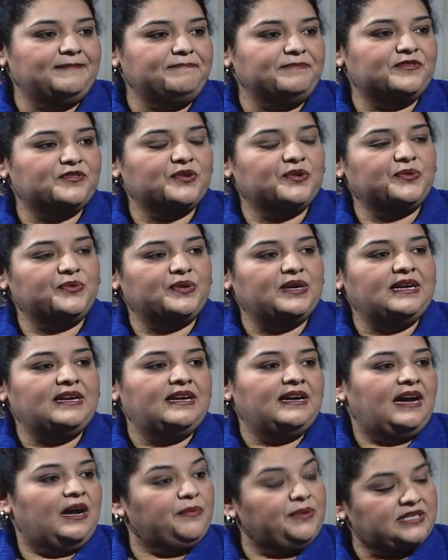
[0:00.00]
So
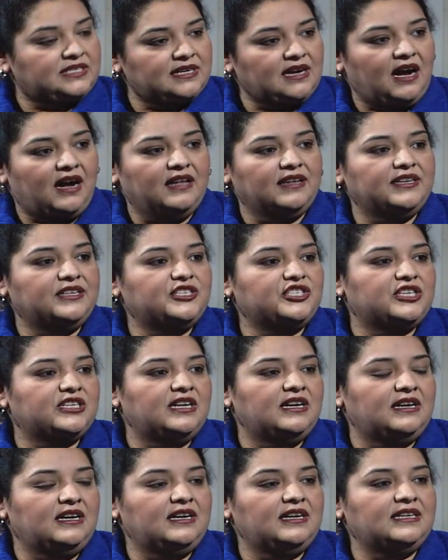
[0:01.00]
I went to college,
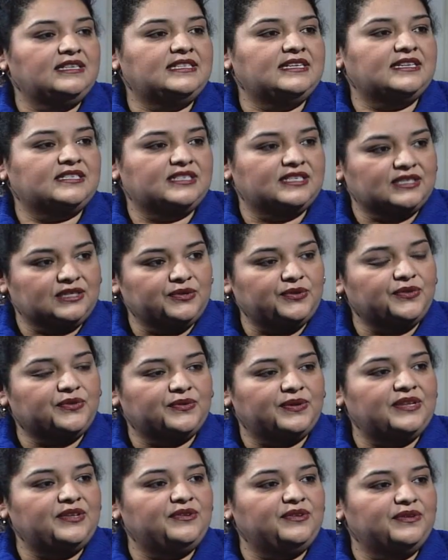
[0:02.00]
Texas
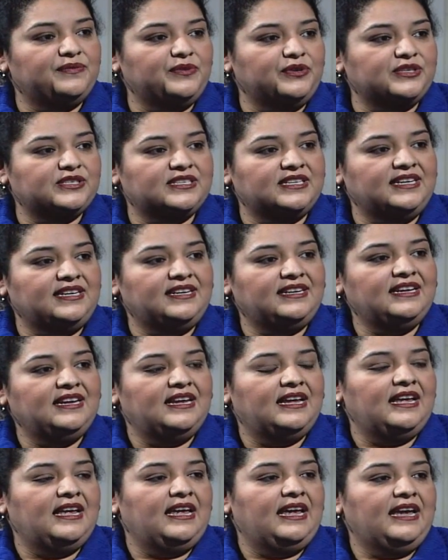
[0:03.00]
Lutheran University,
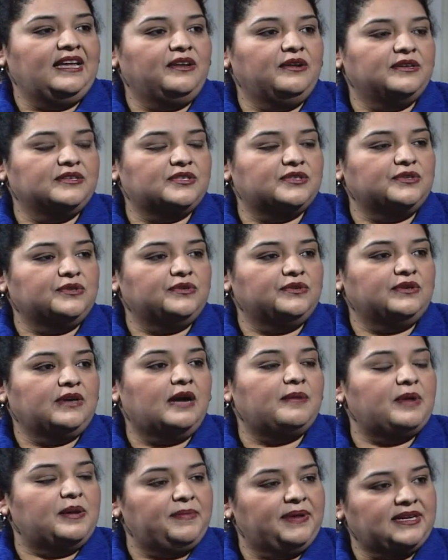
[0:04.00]
and also
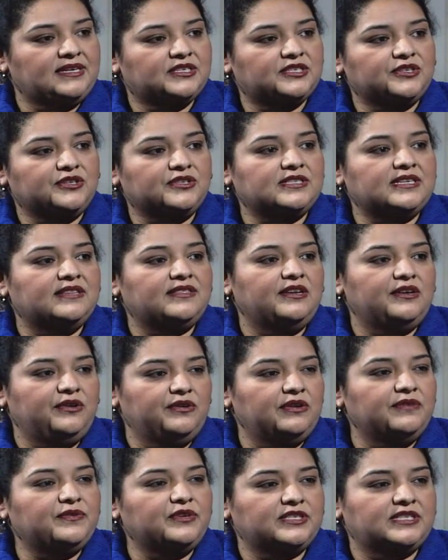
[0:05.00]
got my master's at the
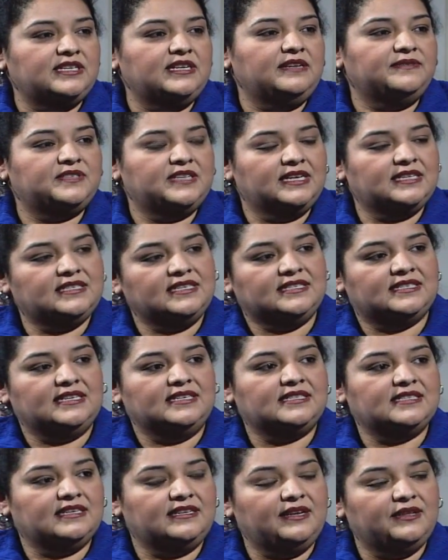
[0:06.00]
University of Texas
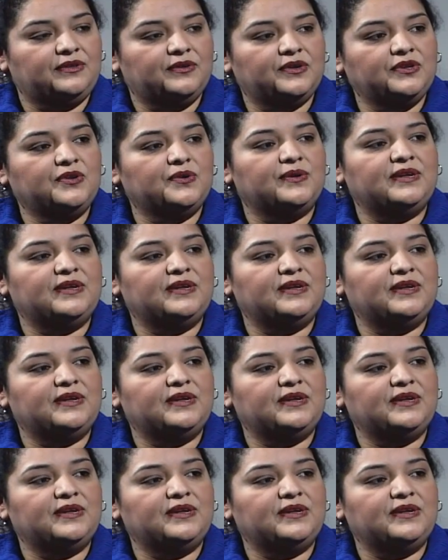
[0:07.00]
at San Antonio.